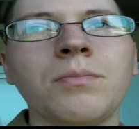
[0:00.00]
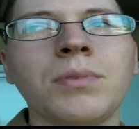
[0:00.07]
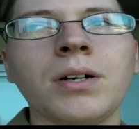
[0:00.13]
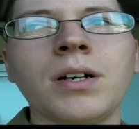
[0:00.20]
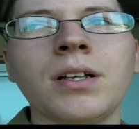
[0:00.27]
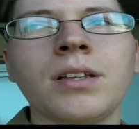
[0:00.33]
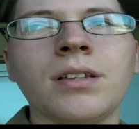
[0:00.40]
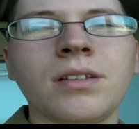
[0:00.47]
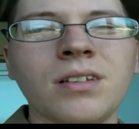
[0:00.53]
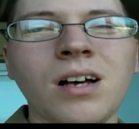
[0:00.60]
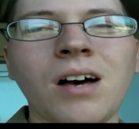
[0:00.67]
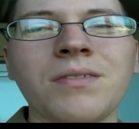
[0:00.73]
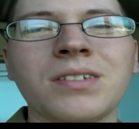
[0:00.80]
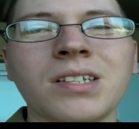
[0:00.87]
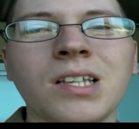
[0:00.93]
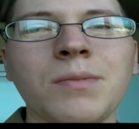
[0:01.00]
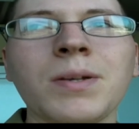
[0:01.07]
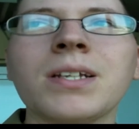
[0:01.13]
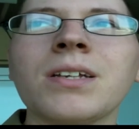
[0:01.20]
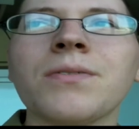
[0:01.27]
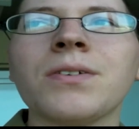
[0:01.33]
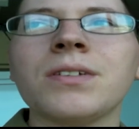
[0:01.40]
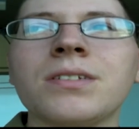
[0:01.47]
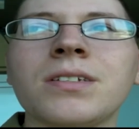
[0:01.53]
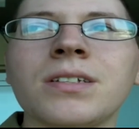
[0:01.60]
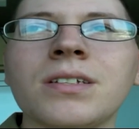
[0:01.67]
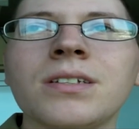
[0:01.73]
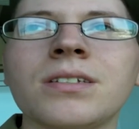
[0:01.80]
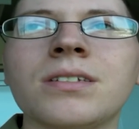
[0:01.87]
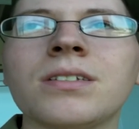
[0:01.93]
But obviously the big
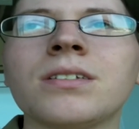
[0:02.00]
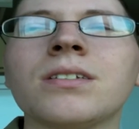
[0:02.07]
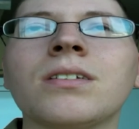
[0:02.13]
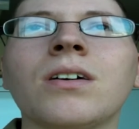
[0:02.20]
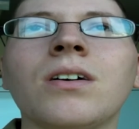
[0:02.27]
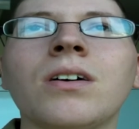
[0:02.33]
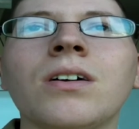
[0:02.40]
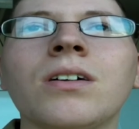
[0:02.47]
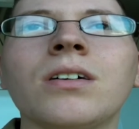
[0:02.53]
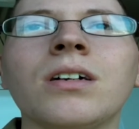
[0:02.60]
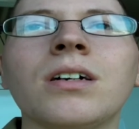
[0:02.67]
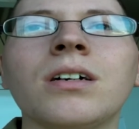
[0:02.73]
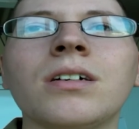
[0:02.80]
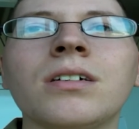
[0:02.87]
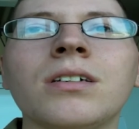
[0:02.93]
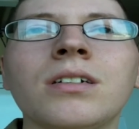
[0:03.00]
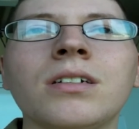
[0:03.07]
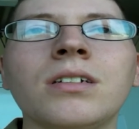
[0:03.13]
differences are, uh,